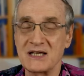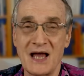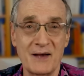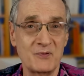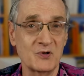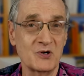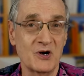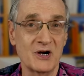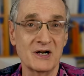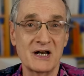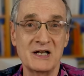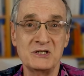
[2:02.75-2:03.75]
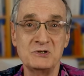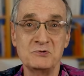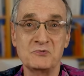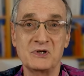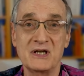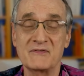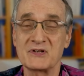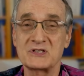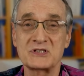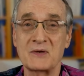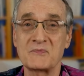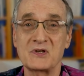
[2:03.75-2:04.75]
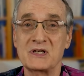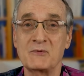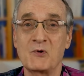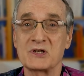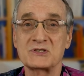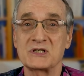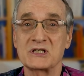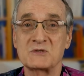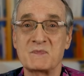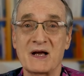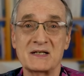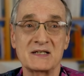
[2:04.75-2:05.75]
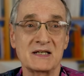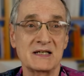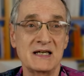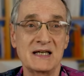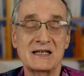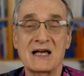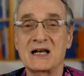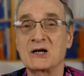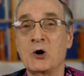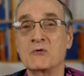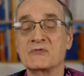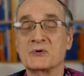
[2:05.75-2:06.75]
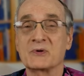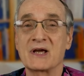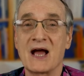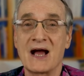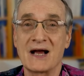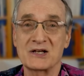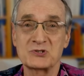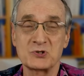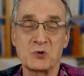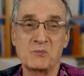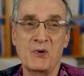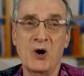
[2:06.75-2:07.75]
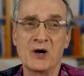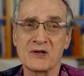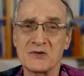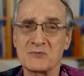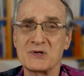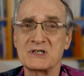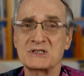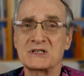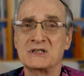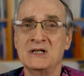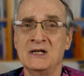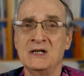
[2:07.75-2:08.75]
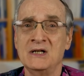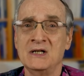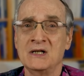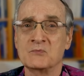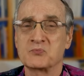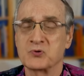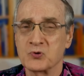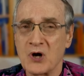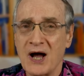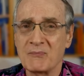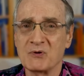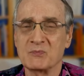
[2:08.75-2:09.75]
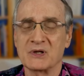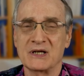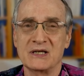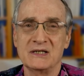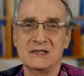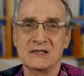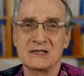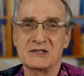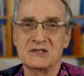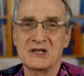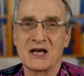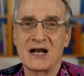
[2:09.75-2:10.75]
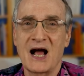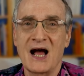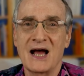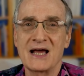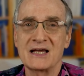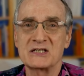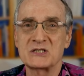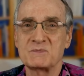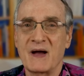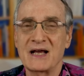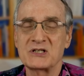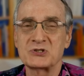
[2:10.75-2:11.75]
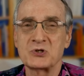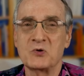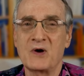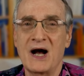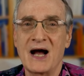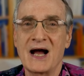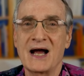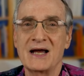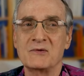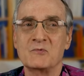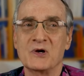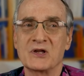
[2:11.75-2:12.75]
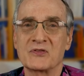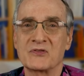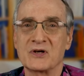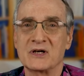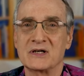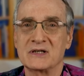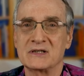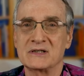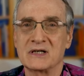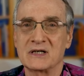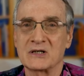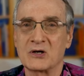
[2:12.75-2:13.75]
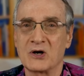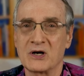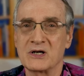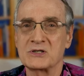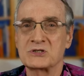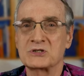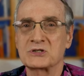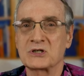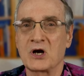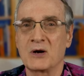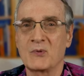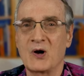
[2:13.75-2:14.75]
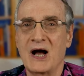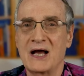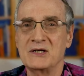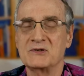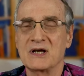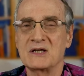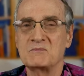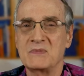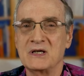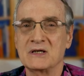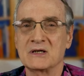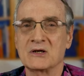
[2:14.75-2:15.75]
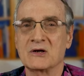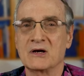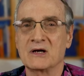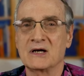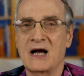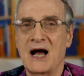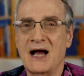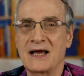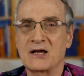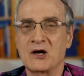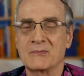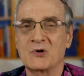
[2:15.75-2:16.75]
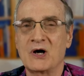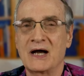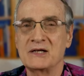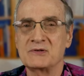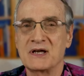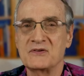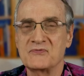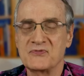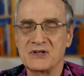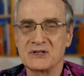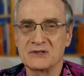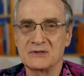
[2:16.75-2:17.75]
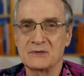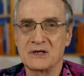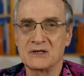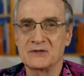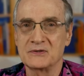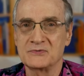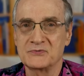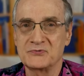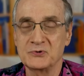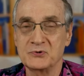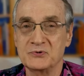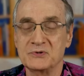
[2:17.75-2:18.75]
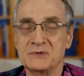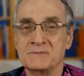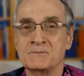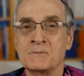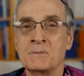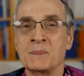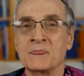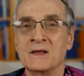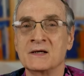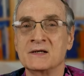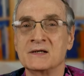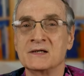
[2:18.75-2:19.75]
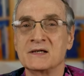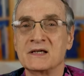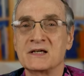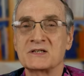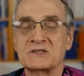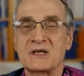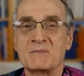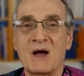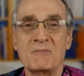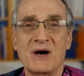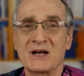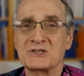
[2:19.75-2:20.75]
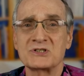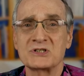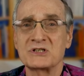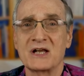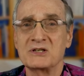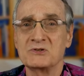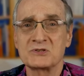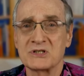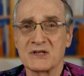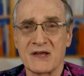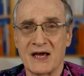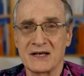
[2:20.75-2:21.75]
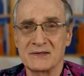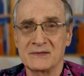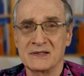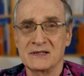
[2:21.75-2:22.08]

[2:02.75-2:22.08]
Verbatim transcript: the apple cart and you give it something it wasn't expecting it kind of overreacts so part of the reason probably that I spike so high with uh, a large carbohydrate meal or a high carbohydrate feel, uh, food is that my body's just not used to that.